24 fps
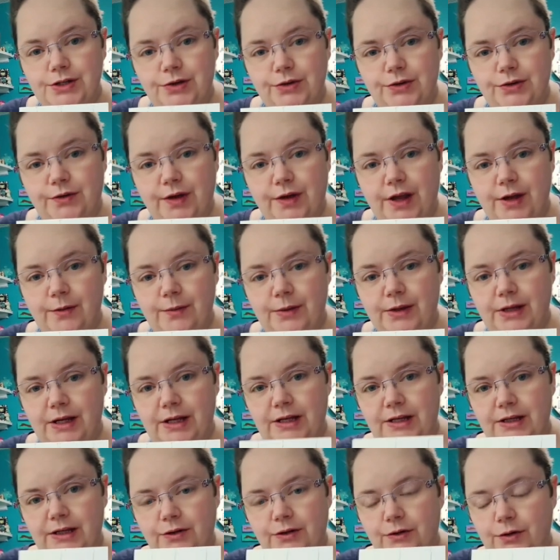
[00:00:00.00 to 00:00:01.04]
your
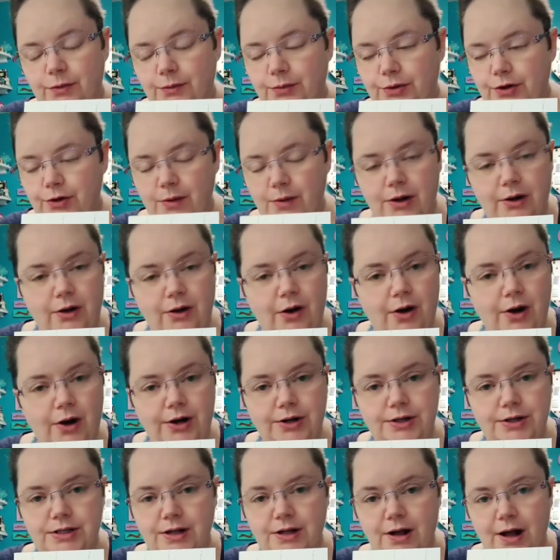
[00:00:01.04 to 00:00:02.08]
family. You can put them on
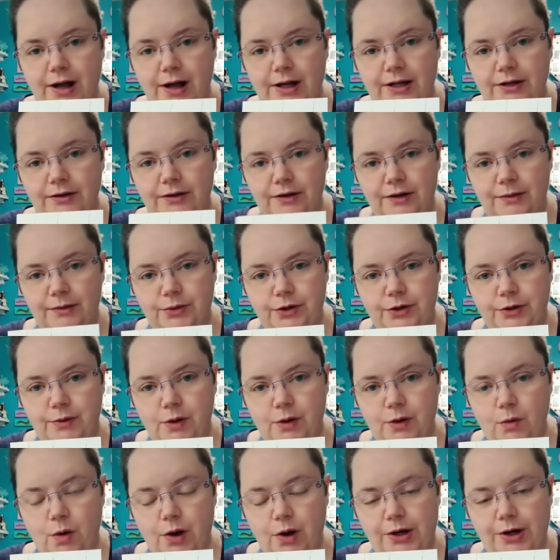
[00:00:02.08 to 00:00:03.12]
cardstock. You can put them
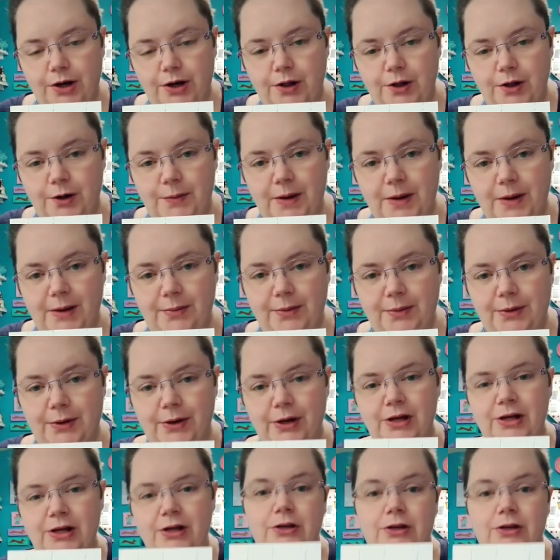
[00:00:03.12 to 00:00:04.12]
on watercolor paper.